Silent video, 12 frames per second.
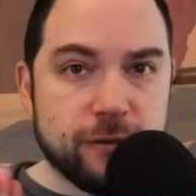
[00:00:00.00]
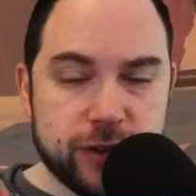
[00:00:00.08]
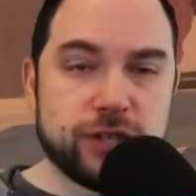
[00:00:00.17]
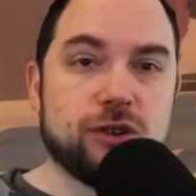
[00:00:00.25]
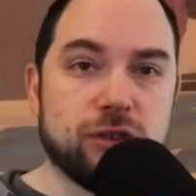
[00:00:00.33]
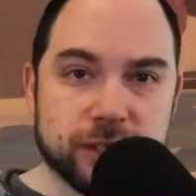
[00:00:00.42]

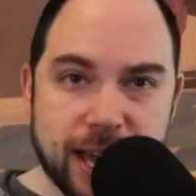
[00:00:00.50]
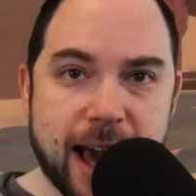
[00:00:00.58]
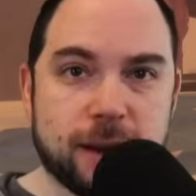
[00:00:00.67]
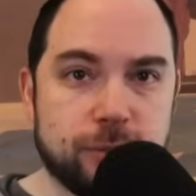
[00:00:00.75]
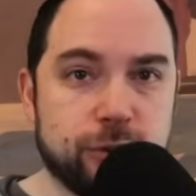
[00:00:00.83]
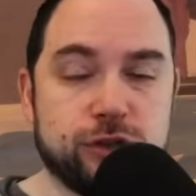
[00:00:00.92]
physical
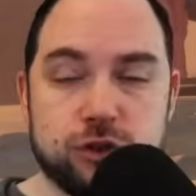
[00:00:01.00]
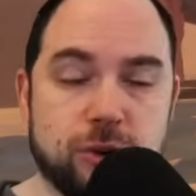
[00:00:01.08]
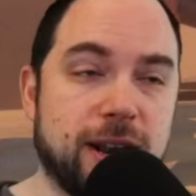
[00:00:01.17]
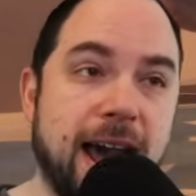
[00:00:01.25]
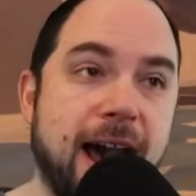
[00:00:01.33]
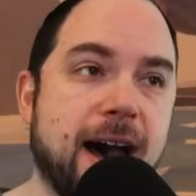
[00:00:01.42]
attack boost you
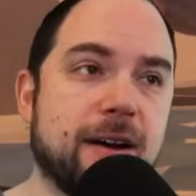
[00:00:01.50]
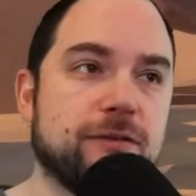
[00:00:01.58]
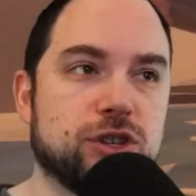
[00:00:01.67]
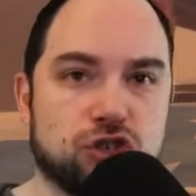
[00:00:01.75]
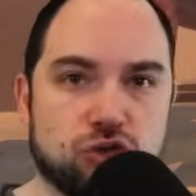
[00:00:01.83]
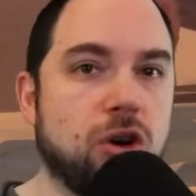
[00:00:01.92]
can have.
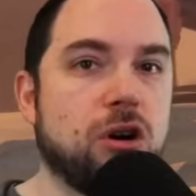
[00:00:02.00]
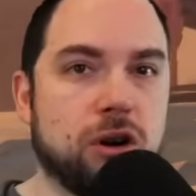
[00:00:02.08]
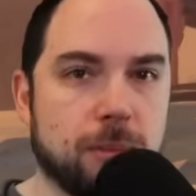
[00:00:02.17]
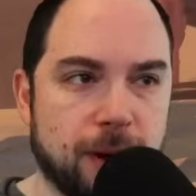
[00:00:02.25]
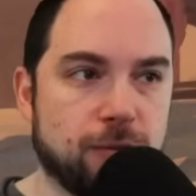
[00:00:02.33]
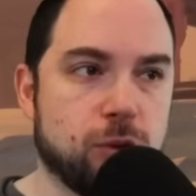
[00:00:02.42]
The
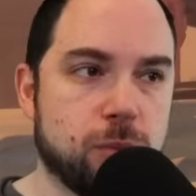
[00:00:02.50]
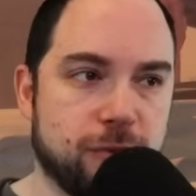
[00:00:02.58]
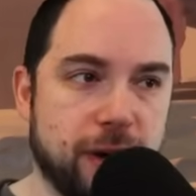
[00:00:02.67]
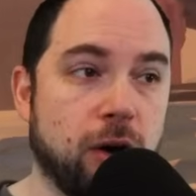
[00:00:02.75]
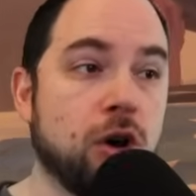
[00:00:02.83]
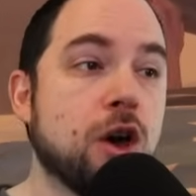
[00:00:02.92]
stronger buff will
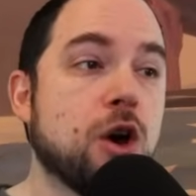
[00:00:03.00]
prevail.